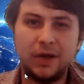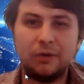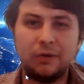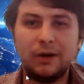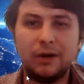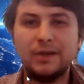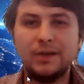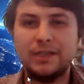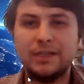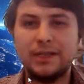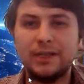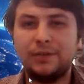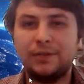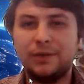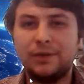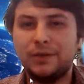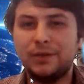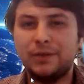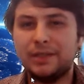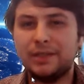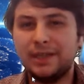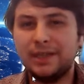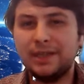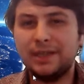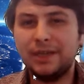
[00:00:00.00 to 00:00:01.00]
Whereas if you're
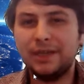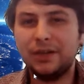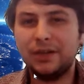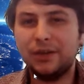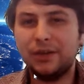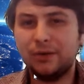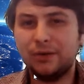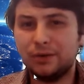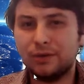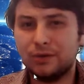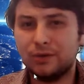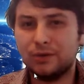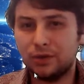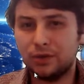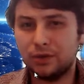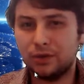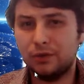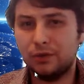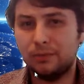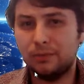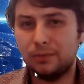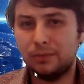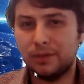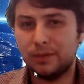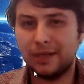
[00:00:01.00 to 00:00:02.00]
sending your
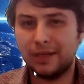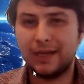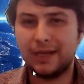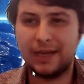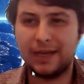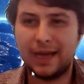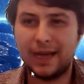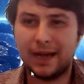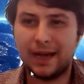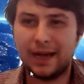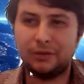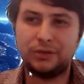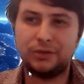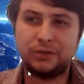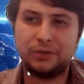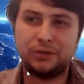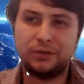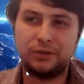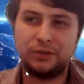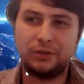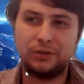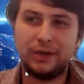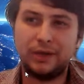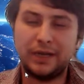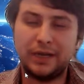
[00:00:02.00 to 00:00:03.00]
Zoom link out
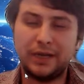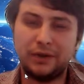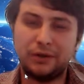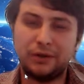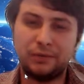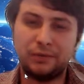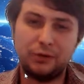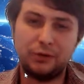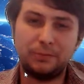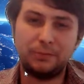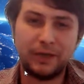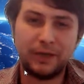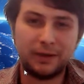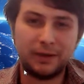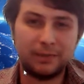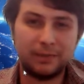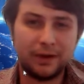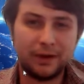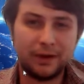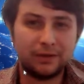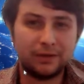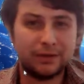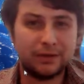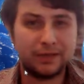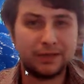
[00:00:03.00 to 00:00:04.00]
to a group
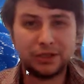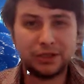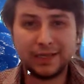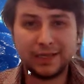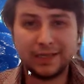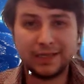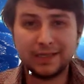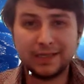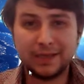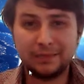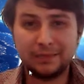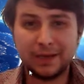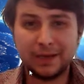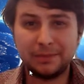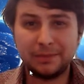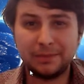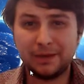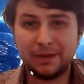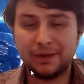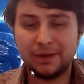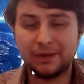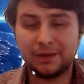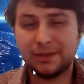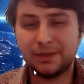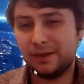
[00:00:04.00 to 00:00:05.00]
email, there's a chance that maybe
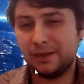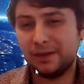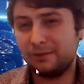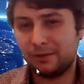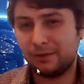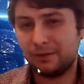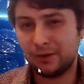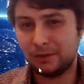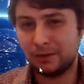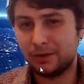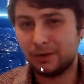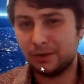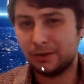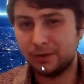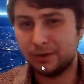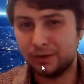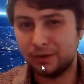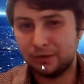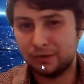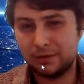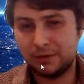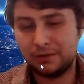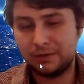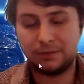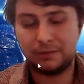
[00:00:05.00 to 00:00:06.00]
there's a former
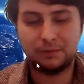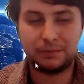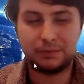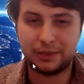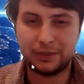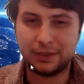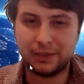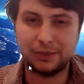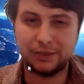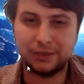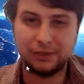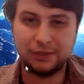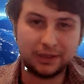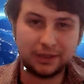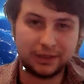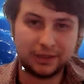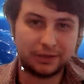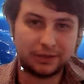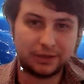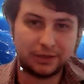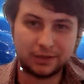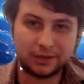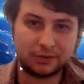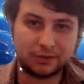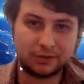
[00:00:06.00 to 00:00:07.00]
student, potentially a
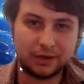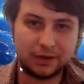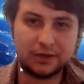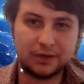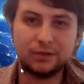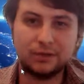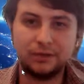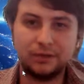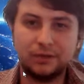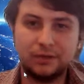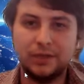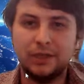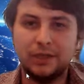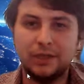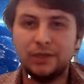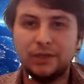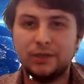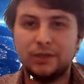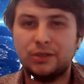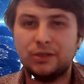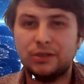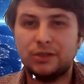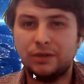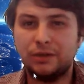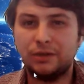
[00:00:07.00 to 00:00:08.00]
disgruntled
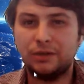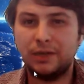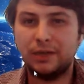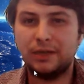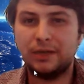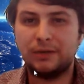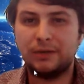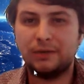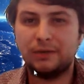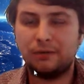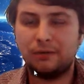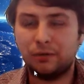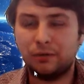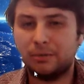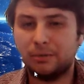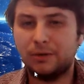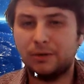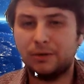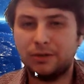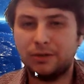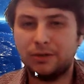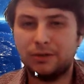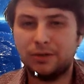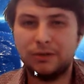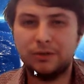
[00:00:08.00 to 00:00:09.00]
student, former
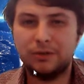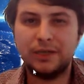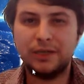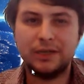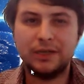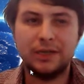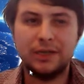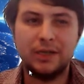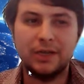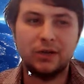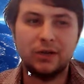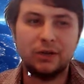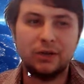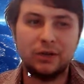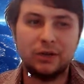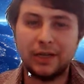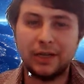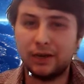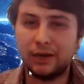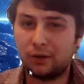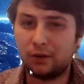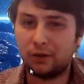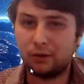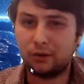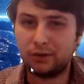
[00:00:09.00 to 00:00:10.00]
student, could
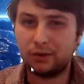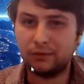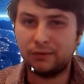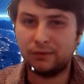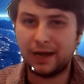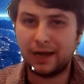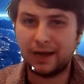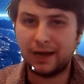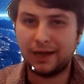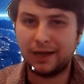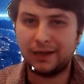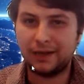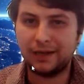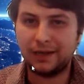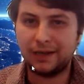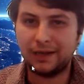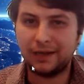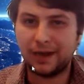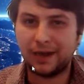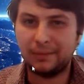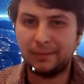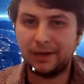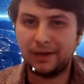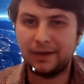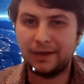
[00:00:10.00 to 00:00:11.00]
get a hold of that and then
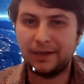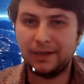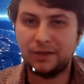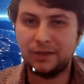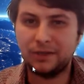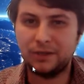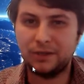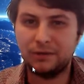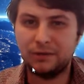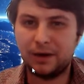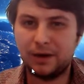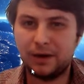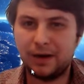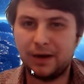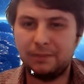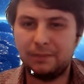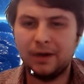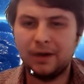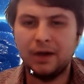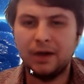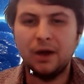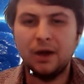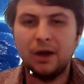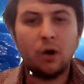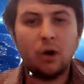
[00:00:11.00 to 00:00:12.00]
come in and Zoom bomb.
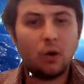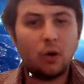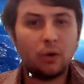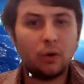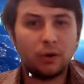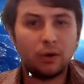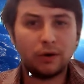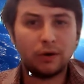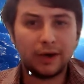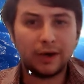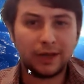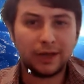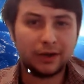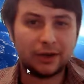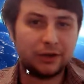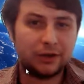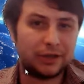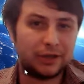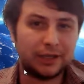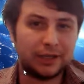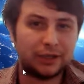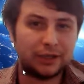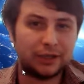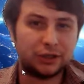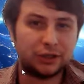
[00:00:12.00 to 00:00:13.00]
Or it
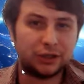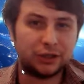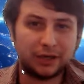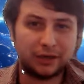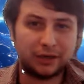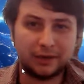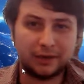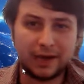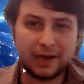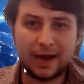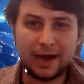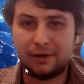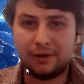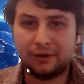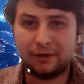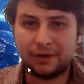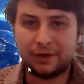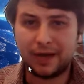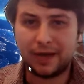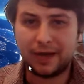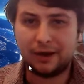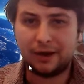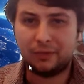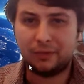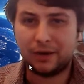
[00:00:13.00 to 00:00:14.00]
could get shared out
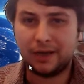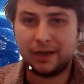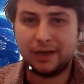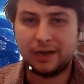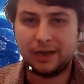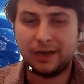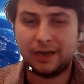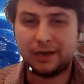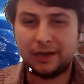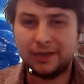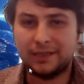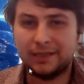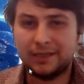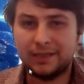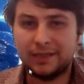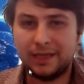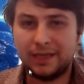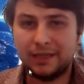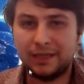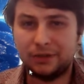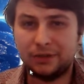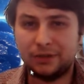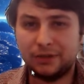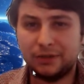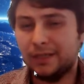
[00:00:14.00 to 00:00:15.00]
that way
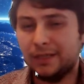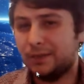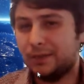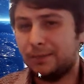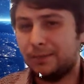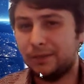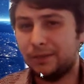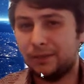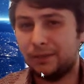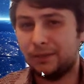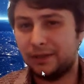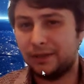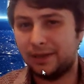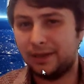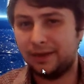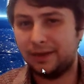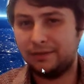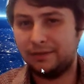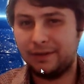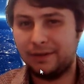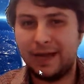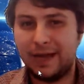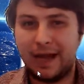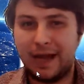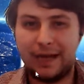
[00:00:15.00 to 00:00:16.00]
unintentionally, especially
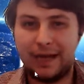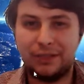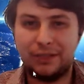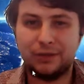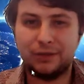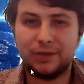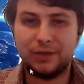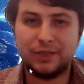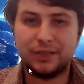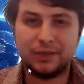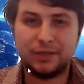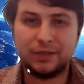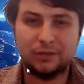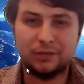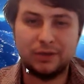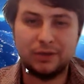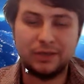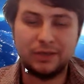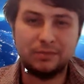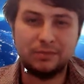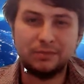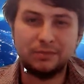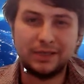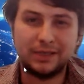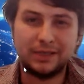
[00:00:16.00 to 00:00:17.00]
if an address
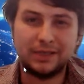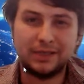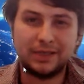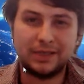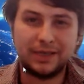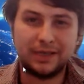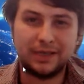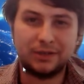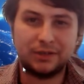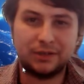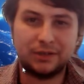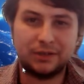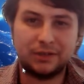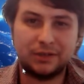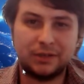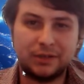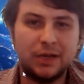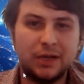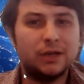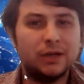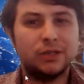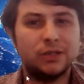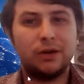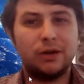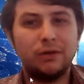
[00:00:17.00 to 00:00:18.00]
was misentered.
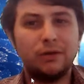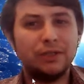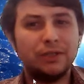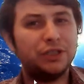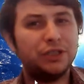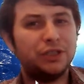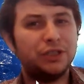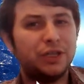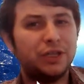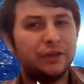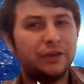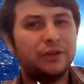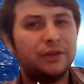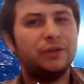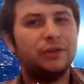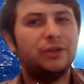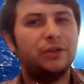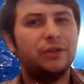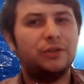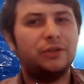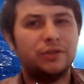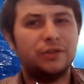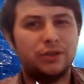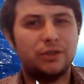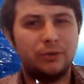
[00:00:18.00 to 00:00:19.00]
So always share
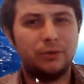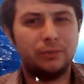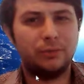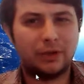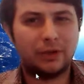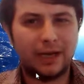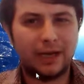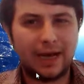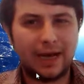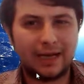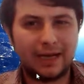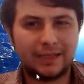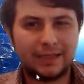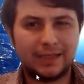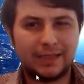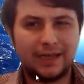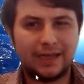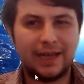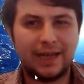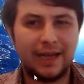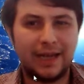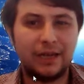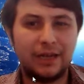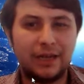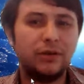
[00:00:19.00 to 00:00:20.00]
your Zoom class
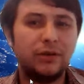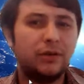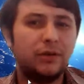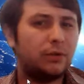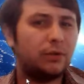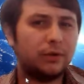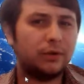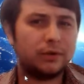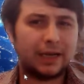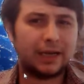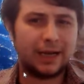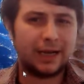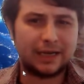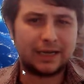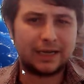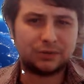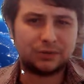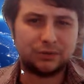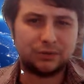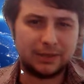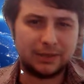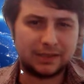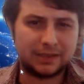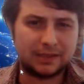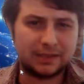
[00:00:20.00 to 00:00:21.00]
link in Google
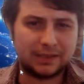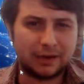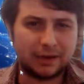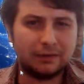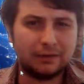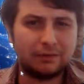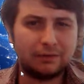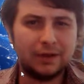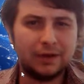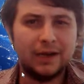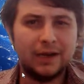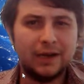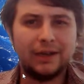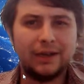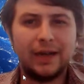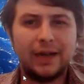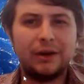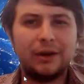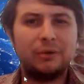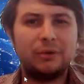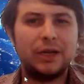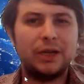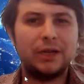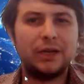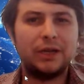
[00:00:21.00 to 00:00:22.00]
Classroom itself.
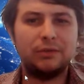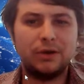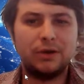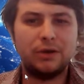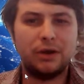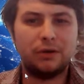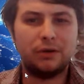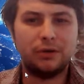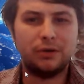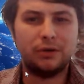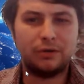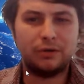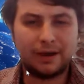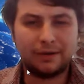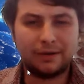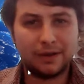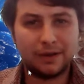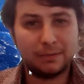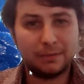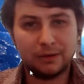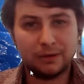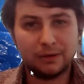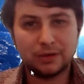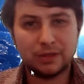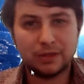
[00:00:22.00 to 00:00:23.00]
That way you know you have
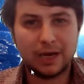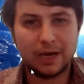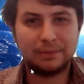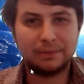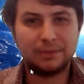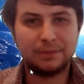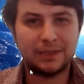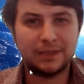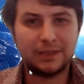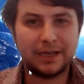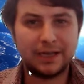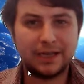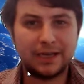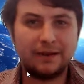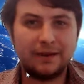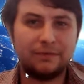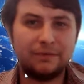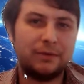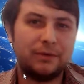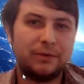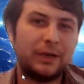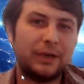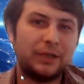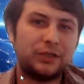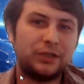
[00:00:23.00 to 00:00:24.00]
the most up-to-date
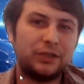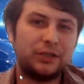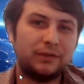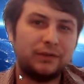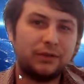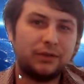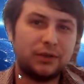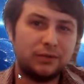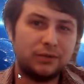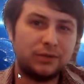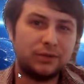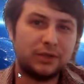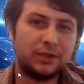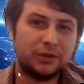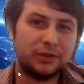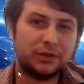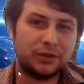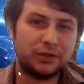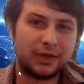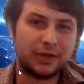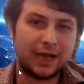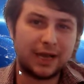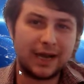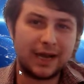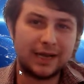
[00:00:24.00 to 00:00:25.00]
information of who's in your
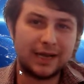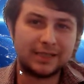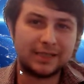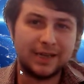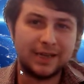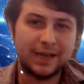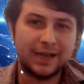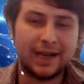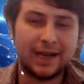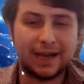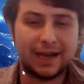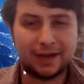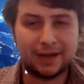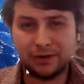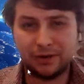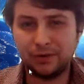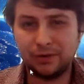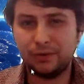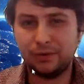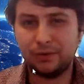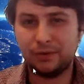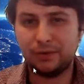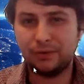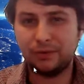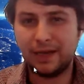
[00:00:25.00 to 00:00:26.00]
class and
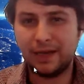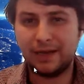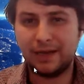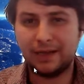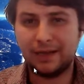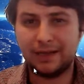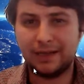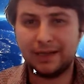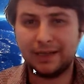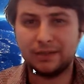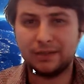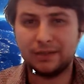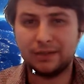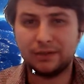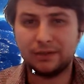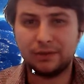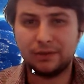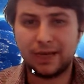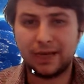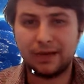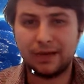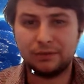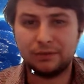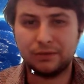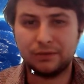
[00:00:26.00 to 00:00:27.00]
who that link is
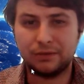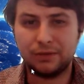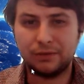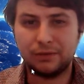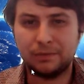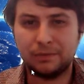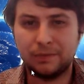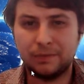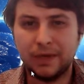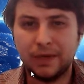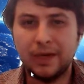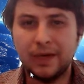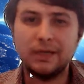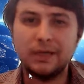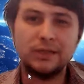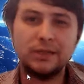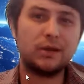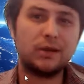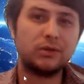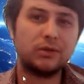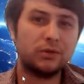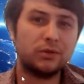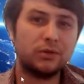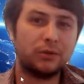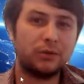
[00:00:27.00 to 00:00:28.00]
going out to. It's
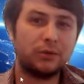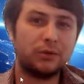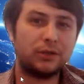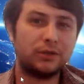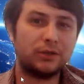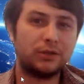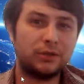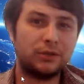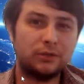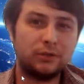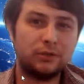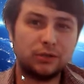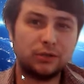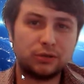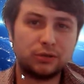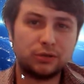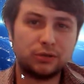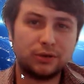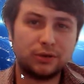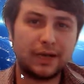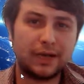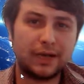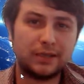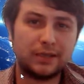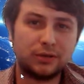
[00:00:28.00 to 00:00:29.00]
also important to
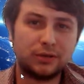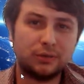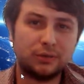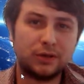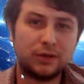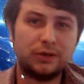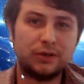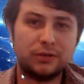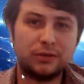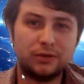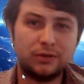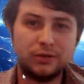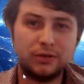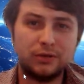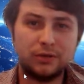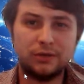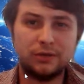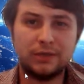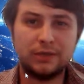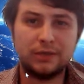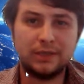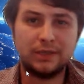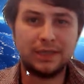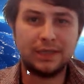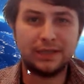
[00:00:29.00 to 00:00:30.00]
stress with your
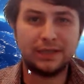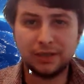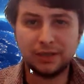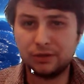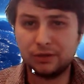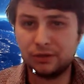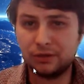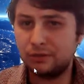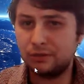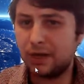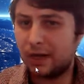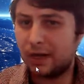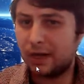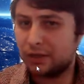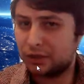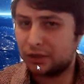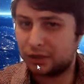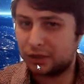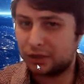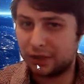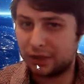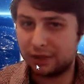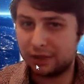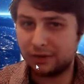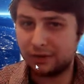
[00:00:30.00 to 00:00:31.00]
students that they do not
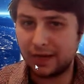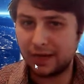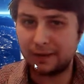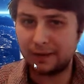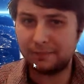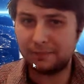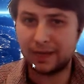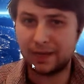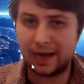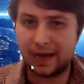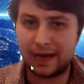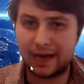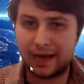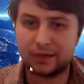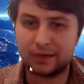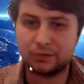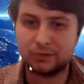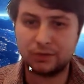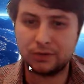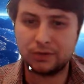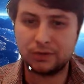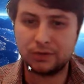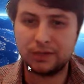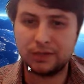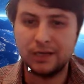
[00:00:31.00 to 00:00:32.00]
share that
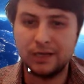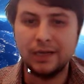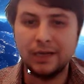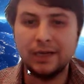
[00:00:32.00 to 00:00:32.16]
password.